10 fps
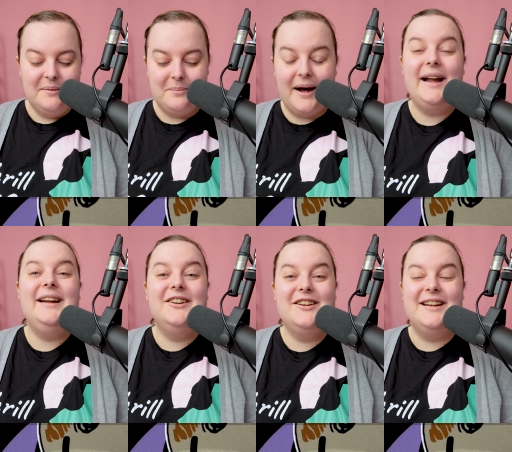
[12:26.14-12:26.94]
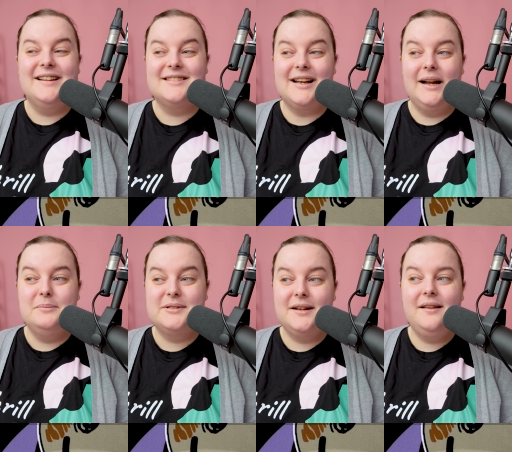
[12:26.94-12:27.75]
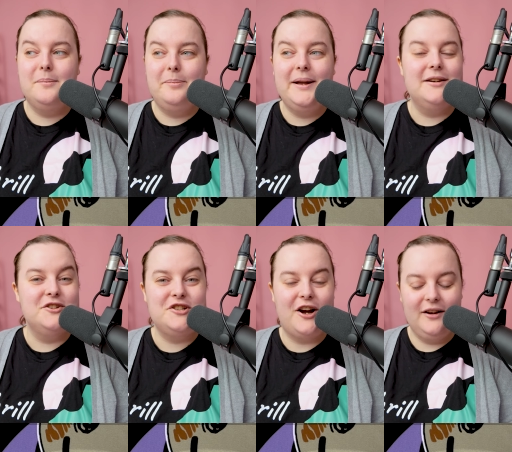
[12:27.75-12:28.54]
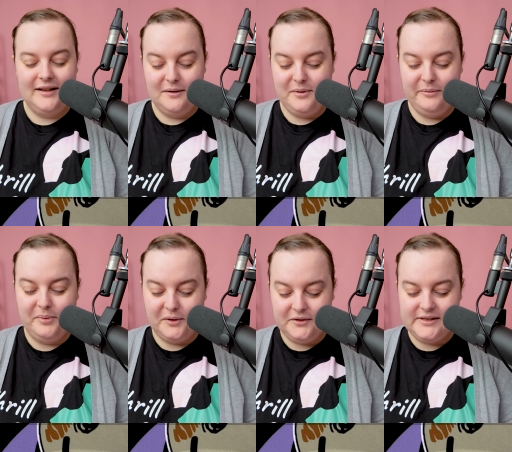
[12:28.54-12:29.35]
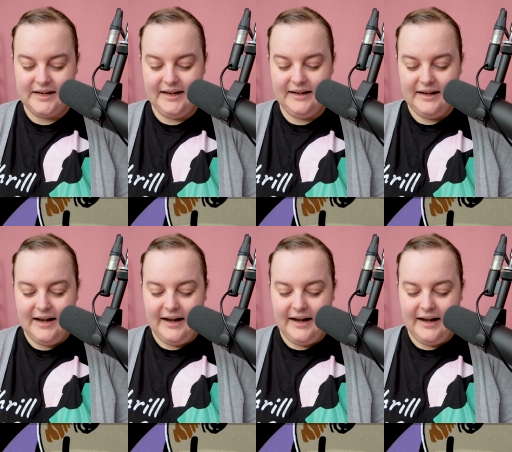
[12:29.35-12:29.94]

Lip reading: My goodness, I'm still a bit in shock that we pulled it.